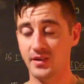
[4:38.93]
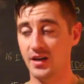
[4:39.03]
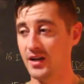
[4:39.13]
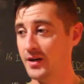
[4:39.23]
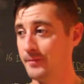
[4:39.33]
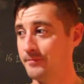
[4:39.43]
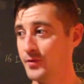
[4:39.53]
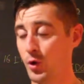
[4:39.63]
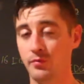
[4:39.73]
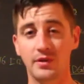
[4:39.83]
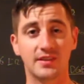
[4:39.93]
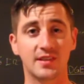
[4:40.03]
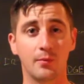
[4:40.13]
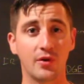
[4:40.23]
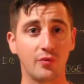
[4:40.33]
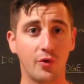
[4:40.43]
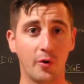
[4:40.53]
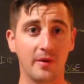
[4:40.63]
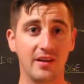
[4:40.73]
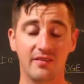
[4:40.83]
Hopefully somewhat
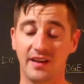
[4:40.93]
informative.